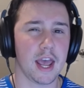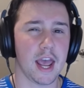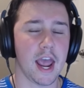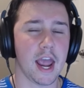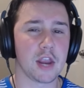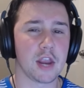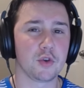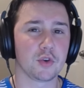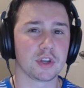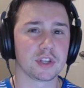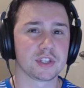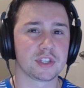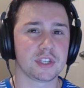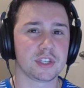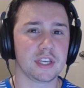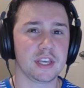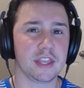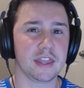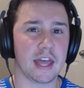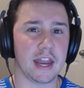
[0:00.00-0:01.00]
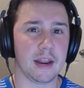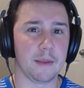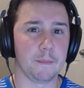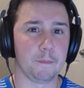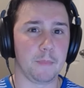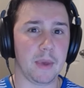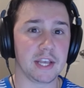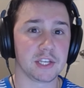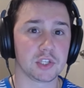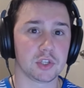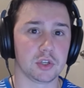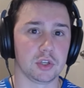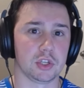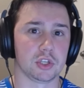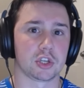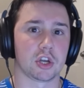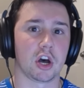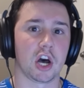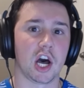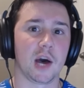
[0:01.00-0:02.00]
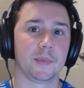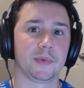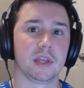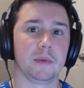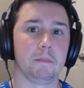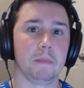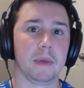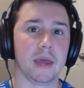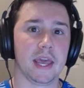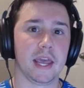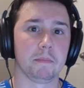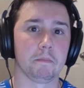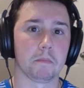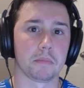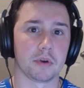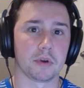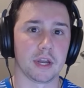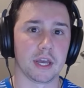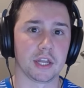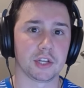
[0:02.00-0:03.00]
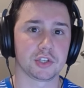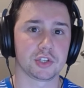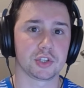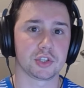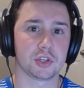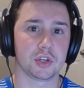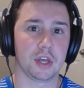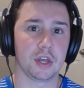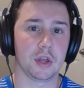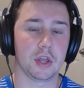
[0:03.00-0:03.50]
and you can see that it basically just copied the main branch